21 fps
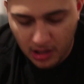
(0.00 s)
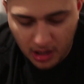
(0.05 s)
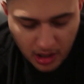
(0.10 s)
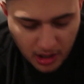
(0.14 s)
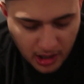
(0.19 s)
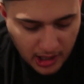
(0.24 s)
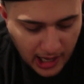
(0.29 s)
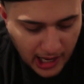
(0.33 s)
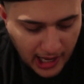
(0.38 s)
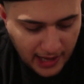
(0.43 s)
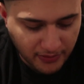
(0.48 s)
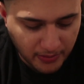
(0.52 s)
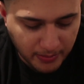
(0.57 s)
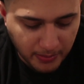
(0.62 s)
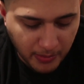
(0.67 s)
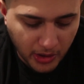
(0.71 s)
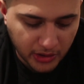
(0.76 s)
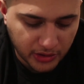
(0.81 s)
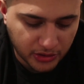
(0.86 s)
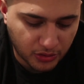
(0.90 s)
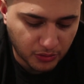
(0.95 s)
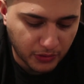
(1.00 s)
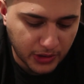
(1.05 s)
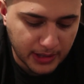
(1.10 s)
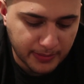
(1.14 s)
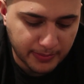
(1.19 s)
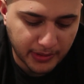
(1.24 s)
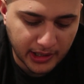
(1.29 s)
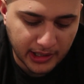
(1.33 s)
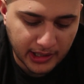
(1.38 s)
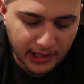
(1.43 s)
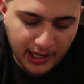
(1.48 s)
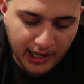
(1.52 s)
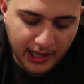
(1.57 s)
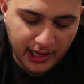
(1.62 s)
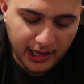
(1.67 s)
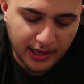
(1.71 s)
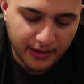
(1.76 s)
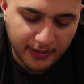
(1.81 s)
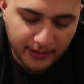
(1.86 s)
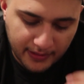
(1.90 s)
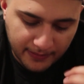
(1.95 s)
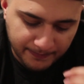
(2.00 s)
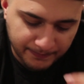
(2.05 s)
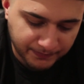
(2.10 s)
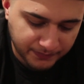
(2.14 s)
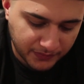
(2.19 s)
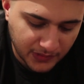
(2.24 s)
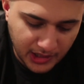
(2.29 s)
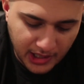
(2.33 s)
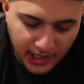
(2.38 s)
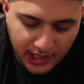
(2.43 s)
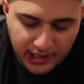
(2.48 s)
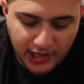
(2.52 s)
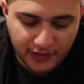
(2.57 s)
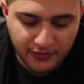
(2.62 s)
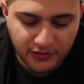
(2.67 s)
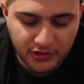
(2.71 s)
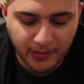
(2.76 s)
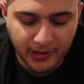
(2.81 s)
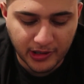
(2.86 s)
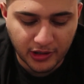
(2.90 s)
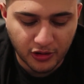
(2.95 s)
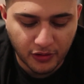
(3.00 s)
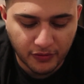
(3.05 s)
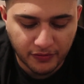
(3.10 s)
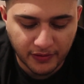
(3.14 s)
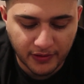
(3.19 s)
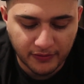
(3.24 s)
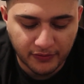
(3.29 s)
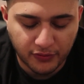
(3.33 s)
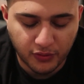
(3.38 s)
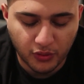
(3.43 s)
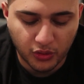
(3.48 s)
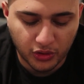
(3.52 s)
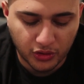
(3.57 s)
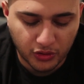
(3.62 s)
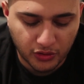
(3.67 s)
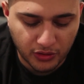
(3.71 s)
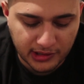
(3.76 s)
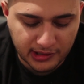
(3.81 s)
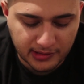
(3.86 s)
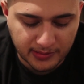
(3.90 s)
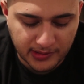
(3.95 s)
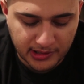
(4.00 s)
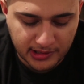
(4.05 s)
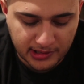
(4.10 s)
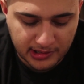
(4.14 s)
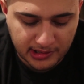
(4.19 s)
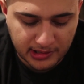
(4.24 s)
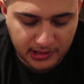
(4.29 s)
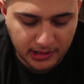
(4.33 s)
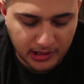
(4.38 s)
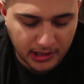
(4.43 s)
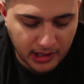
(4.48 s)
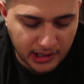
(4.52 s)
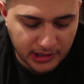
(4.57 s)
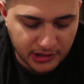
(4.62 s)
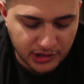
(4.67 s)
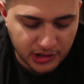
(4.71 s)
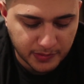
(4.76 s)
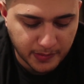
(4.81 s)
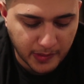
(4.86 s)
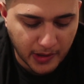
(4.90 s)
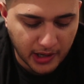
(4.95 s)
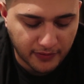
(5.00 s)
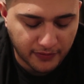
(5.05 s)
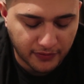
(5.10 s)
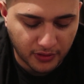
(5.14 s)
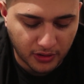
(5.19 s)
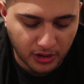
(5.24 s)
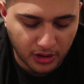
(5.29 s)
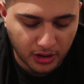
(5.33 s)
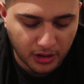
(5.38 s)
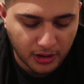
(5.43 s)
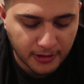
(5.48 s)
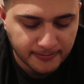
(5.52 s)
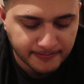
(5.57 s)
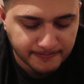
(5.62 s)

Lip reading: I have a Mark III, but I gave it to my girlfriend for Christmas. I just bought it for her.